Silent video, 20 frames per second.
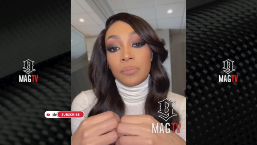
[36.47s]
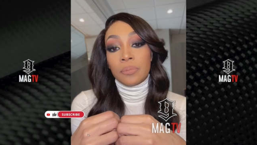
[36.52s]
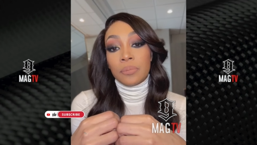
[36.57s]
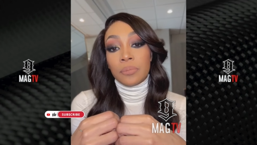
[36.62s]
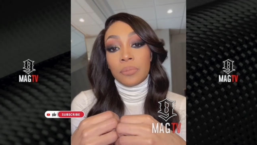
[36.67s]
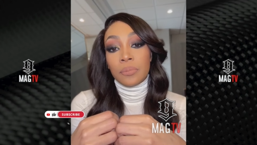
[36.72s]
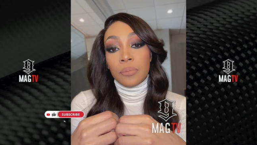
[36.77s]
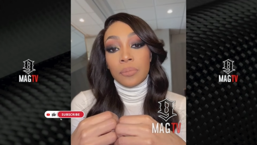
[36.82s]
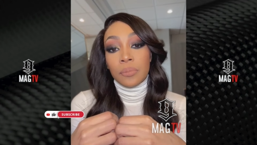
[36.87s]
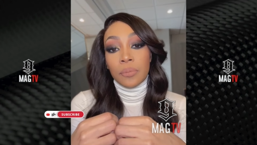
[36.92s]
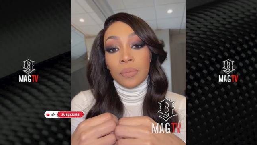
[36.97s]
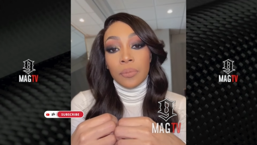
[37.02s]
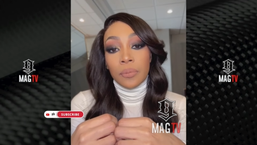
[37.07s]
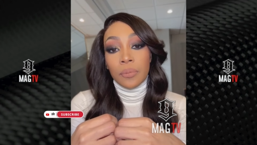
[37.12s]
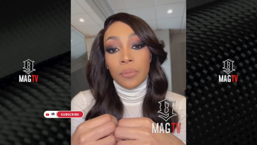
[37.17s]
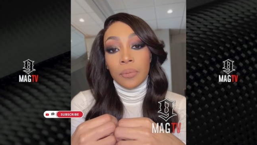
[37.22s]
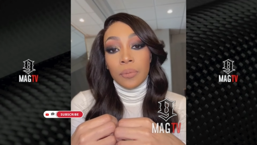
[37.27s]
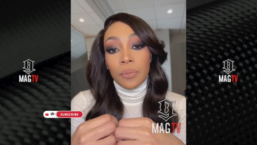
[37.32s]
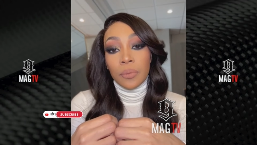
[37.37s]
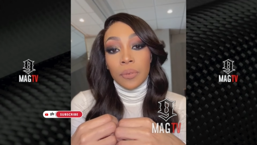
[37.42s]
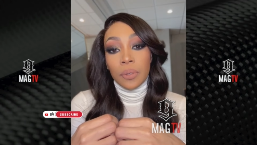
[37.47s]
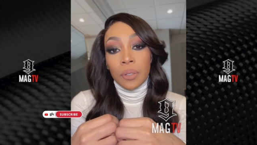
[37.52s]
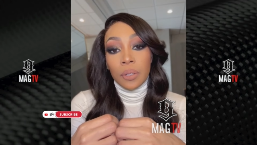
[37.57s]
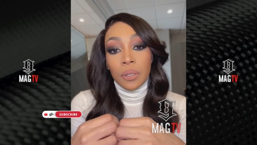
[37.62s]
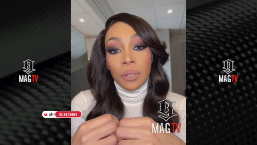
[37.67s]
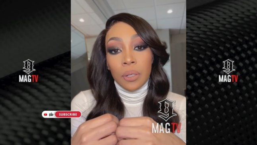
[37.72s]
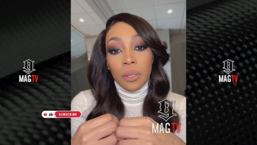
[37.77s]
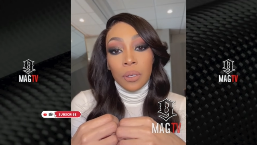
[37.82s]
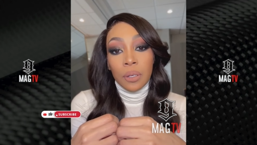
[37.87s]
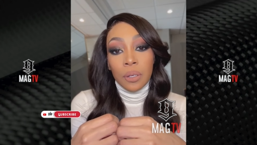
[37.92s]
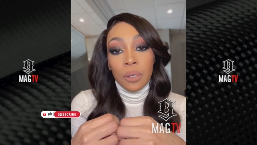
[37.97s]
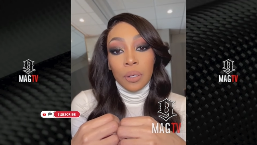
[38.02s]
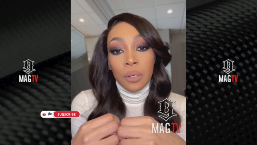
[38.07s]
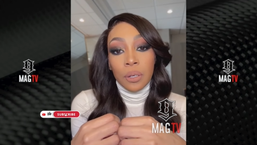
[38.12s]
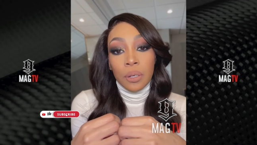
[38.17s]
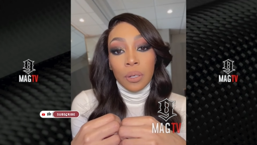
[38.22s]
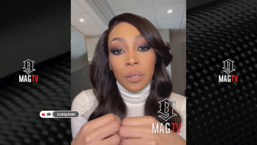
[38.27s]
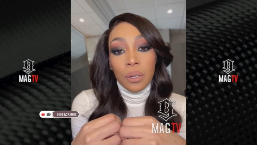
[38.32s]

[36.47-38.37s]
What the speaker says: Nobody speaks.